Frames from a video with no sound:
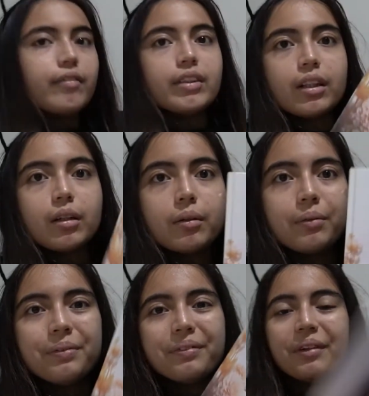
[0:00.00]
have this
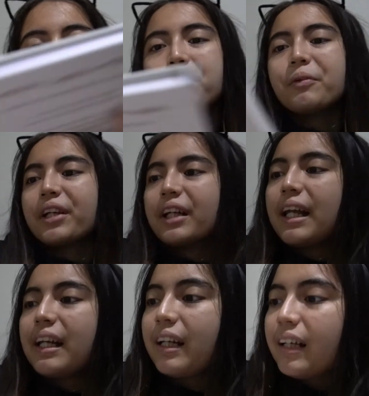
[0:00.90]
notebook here,
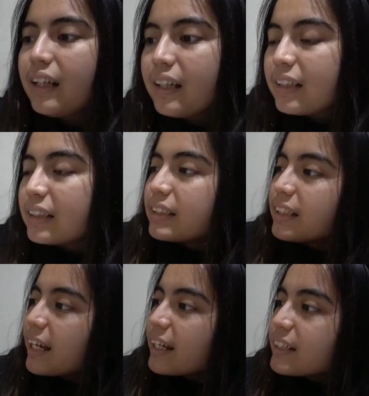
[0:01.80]
and it
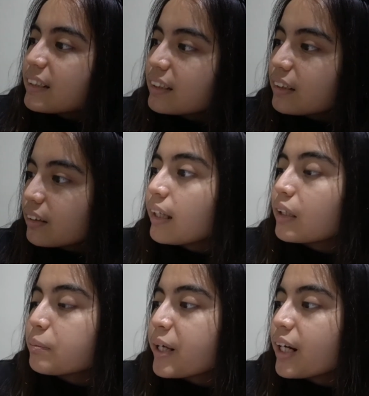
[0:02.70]
says, He
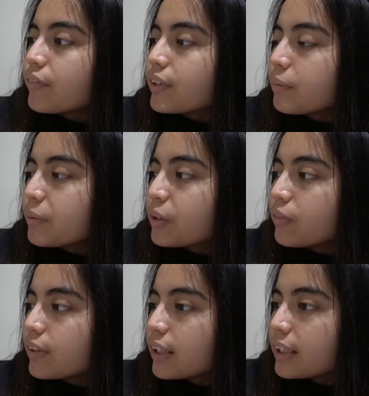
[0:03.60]
has made everything
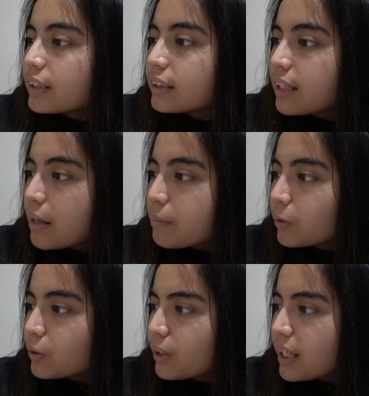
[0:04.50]
beautiful in its time.
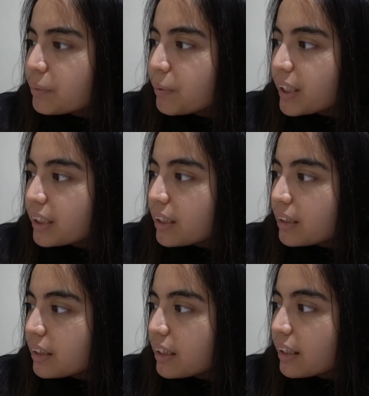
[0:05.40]
Also, He has put
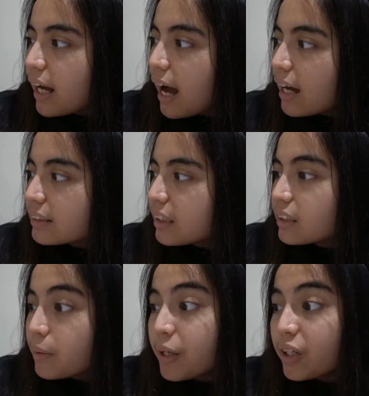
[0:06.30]
eternity in their hearts,
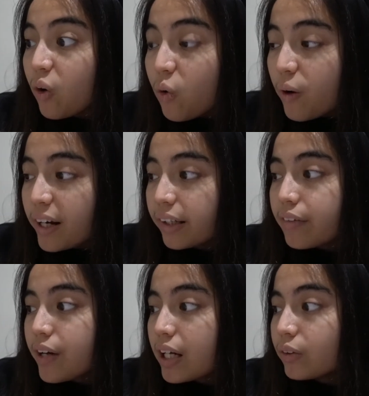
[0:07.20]
except that no one can
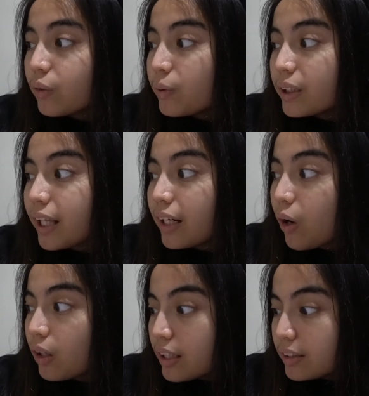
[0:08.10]
find out the work that
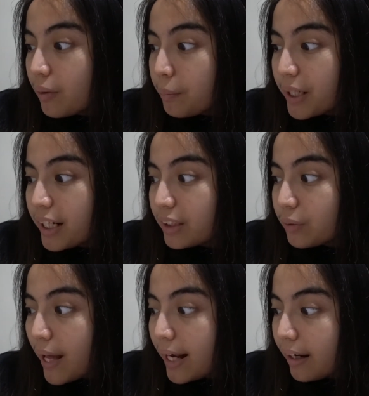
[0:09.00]
God does from beginning
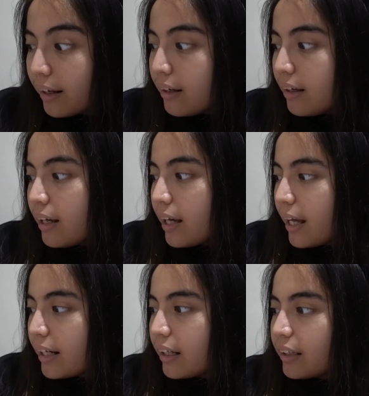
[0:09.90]
to end.
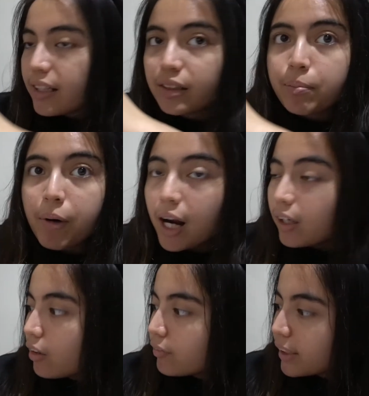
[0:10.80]
And that's part
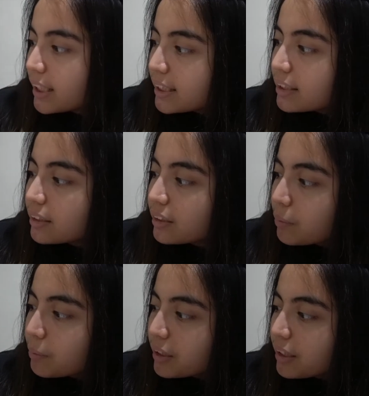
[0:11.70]
of Ecclesiastes
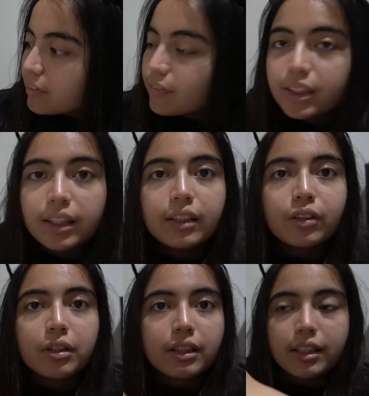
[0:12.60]
chapter 3 verse 9 to
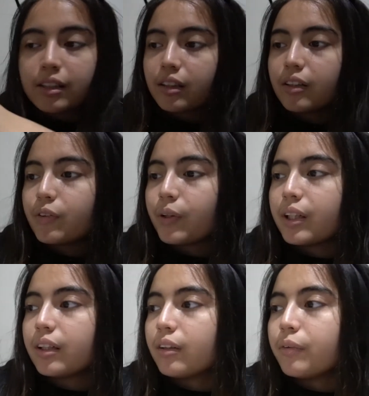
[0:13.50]
13, if you
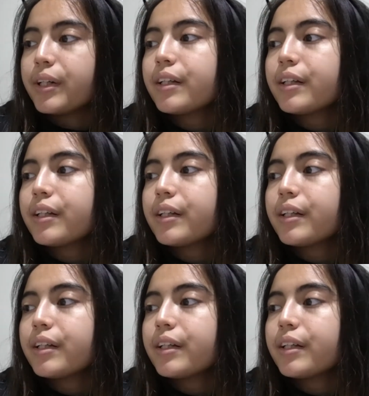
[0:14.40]
wanna read